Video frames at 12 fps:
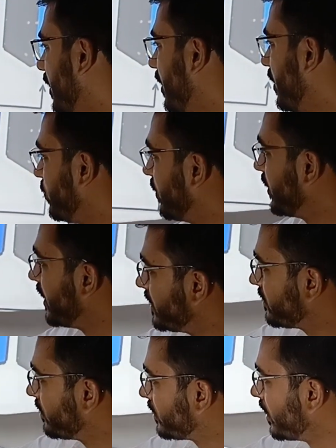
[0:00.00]
So there
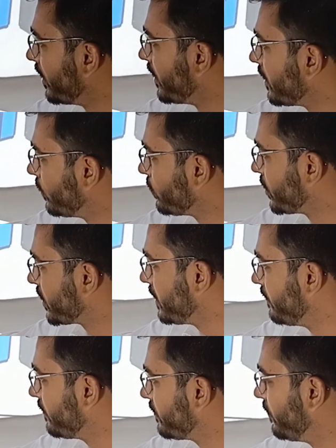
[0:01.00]
is 31 to
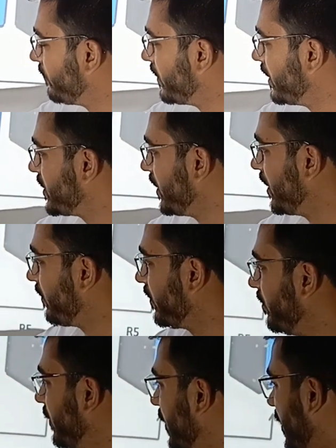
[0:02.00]
61
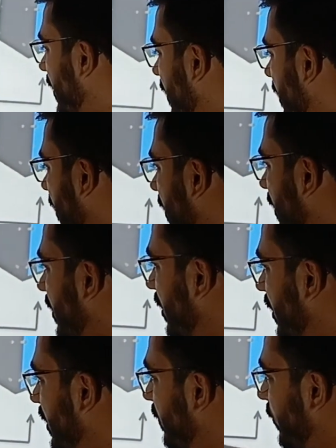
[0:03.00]
cfm
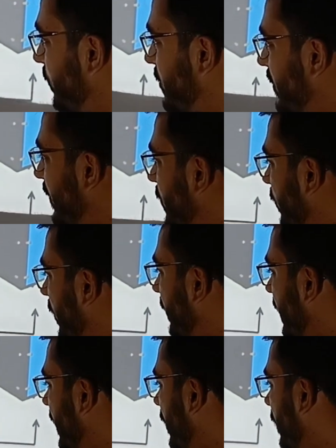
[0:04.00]
from 7 to
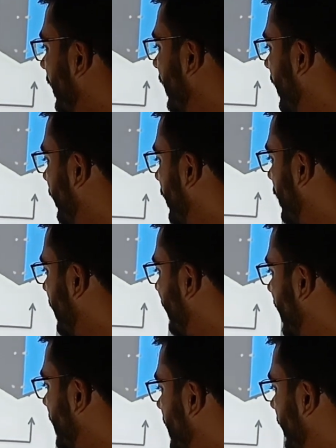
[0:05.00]
11 kilowatt. If you
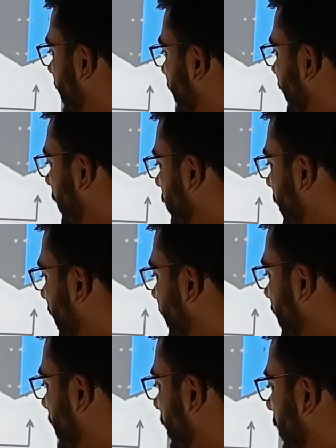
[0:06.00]
compare 75 to
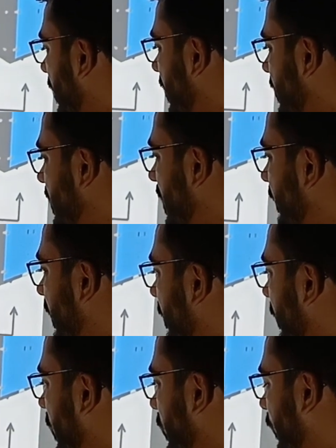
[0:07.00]
90 kilowatt, the cfm
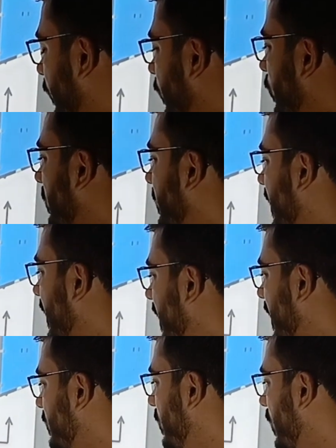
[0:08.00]
or the flow of the air
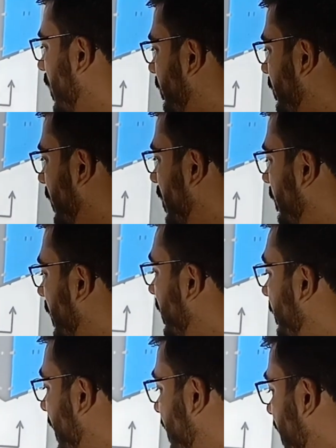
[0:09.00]
has gone up, but the
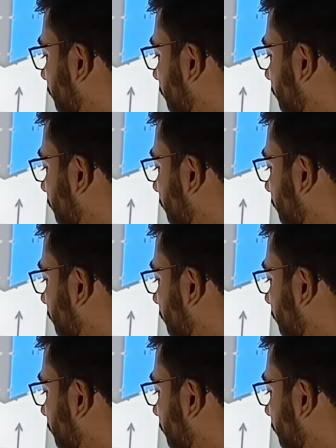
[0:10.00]
pressure